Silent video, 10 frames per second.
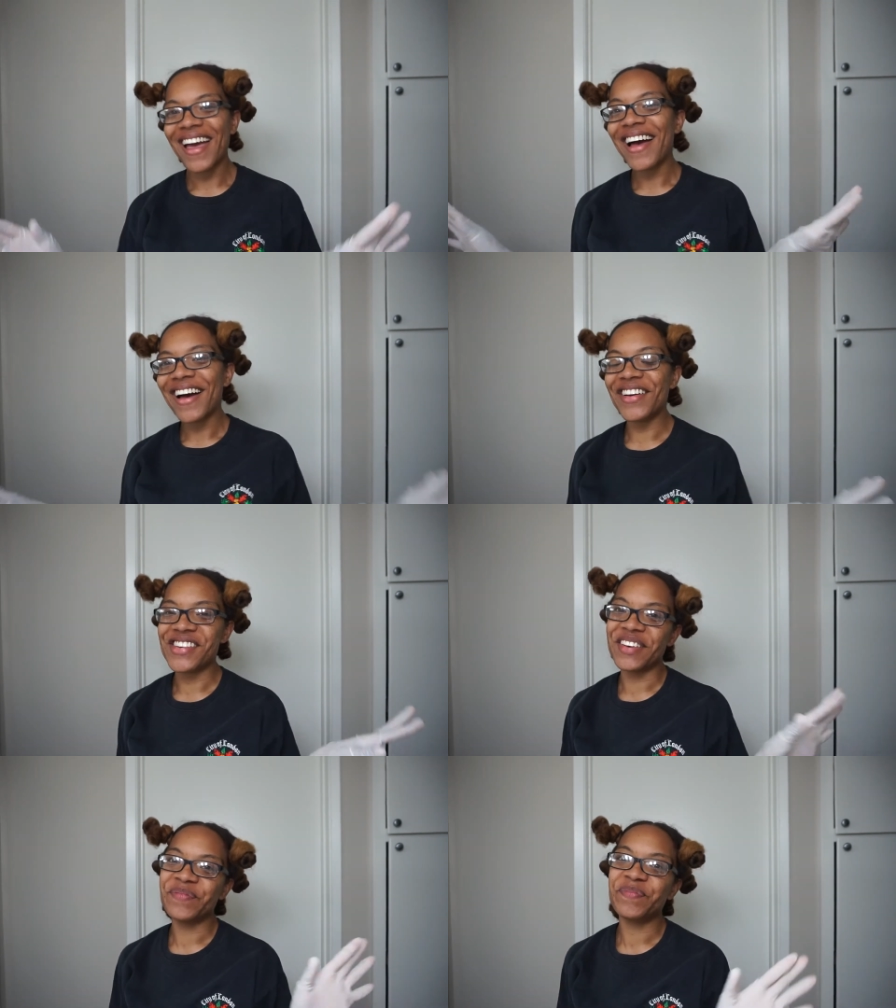
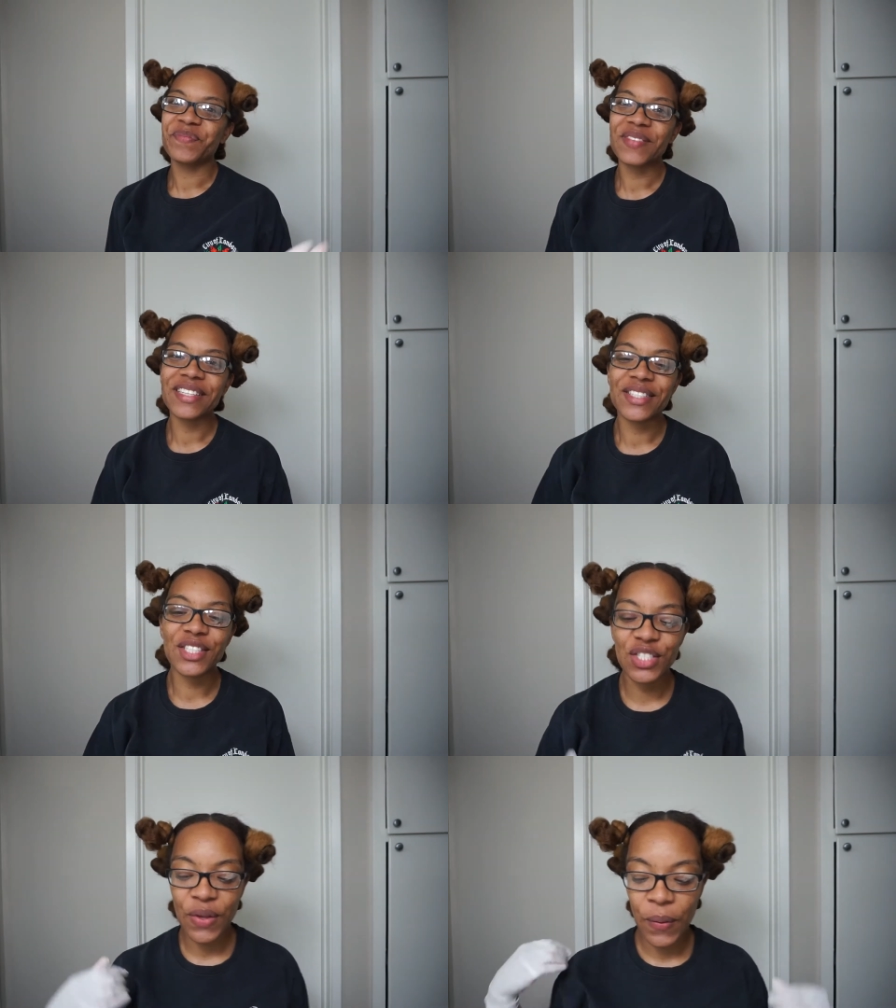Okay,
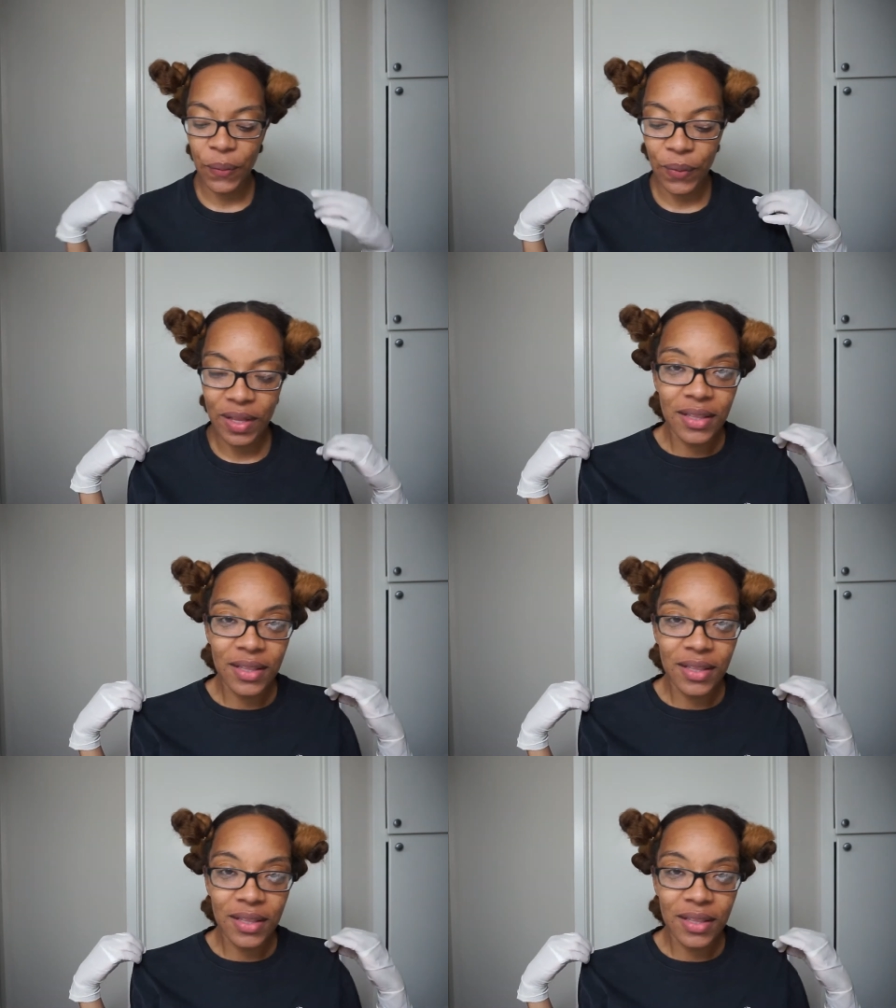so